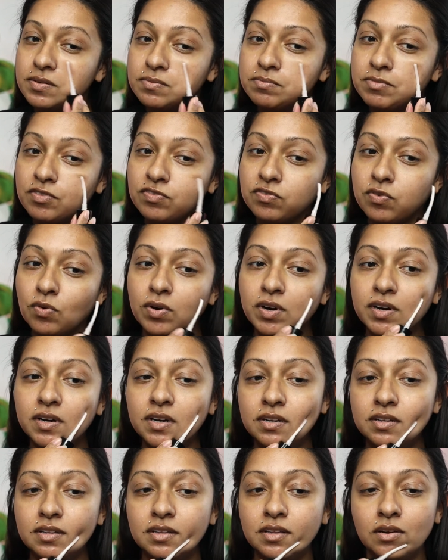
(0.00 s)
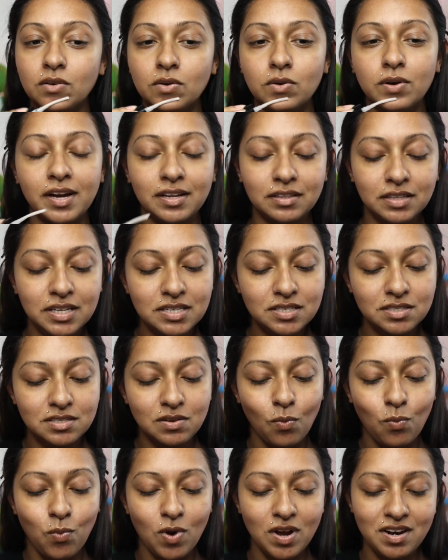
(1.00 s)
before, or at least
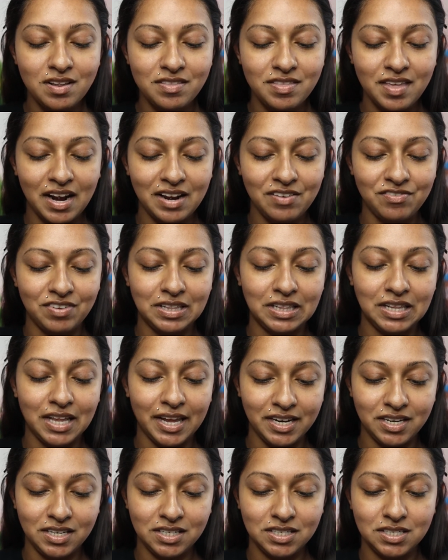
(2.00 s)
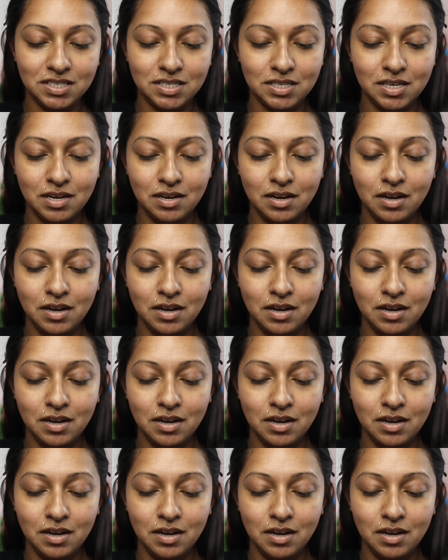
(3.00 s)
one that I liked.